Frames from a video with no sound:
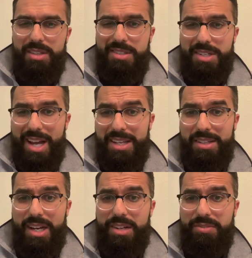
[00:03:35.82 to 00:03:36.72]
So now you
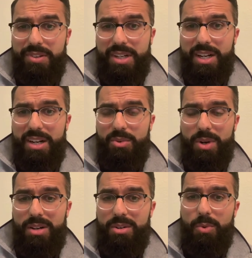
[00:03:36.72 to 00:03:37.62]
got to figure out,
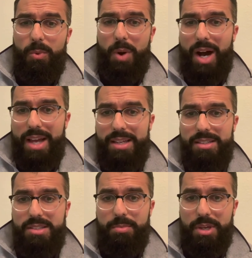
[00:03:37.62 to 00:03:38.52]
well, why
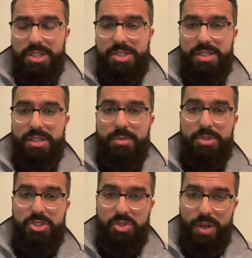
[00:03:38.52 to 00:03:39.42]
is the patient
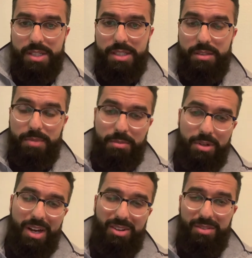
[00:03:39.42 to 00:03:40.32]
obstructed?
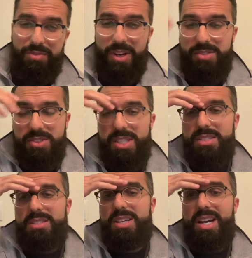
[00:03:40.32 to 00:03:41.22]
Remember, alkaline
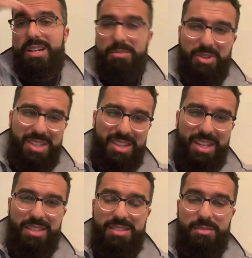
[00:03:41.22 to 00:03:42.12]
phosphatase is high. I'm already
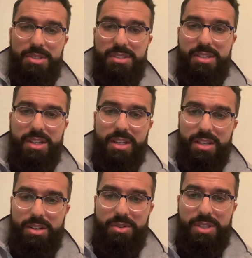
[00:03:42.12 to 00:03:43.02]
thinking somebody's,
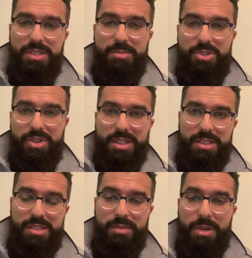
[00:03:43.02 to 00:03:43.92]
he's
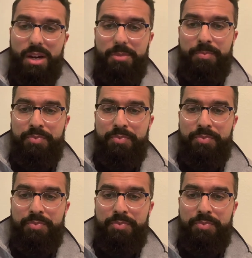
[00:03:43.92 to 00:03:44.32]
obstructed somehow.